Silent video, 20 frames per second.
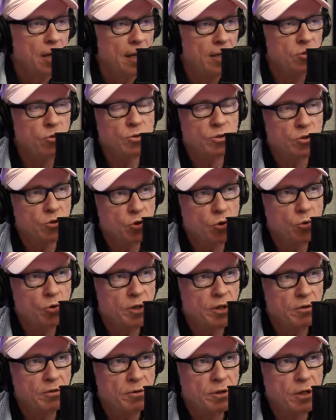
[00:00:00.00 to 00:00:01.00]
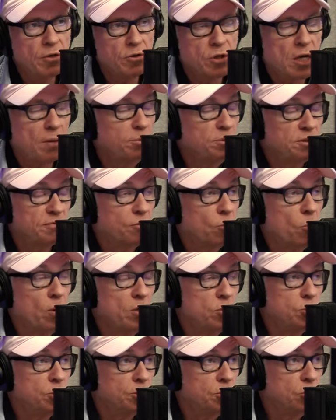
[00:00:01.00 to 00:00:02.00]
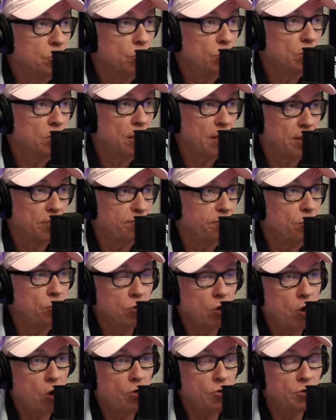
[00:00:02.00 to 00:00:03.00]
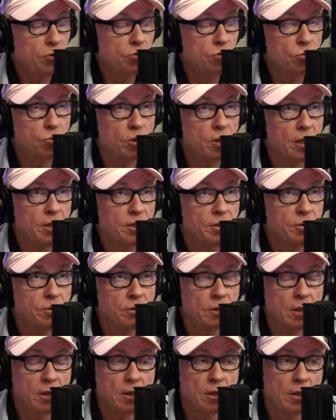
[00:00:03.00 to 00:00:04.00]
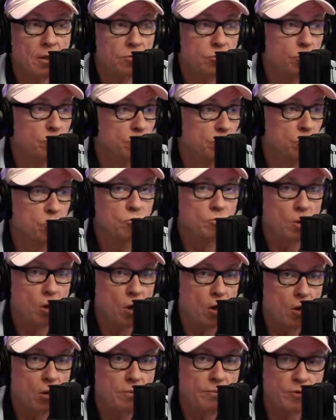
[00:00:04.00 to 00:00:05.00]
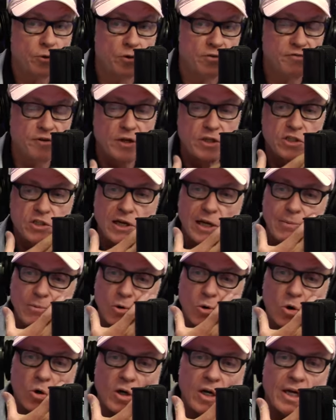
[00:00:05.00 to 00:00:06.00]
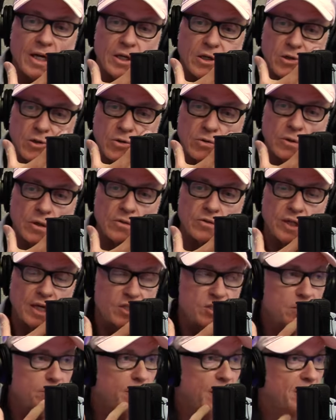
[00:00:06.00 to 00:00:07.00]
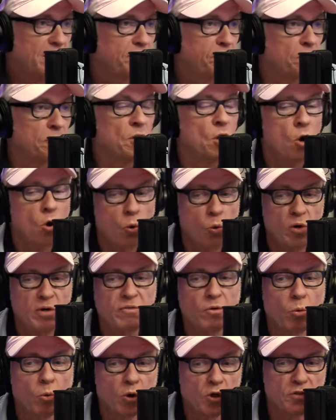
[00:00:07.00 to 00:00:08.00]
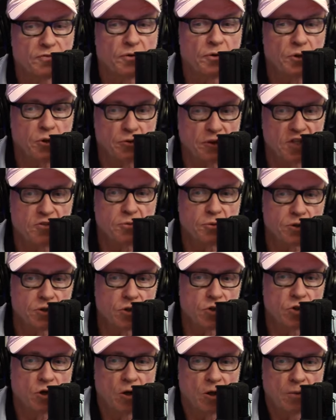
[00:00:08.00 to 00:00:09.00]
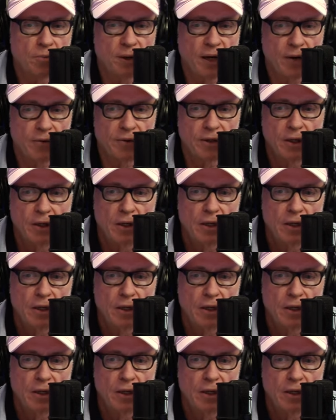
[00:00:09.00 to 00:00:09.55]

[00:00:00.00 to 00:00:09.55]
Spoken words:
And you can do it in a couple different ways. You can do it like a phone call. You could do it like you're doing a Zoom call or a FaceTime or like you're texting back and forth. Whatever works for you, that's what this is all about,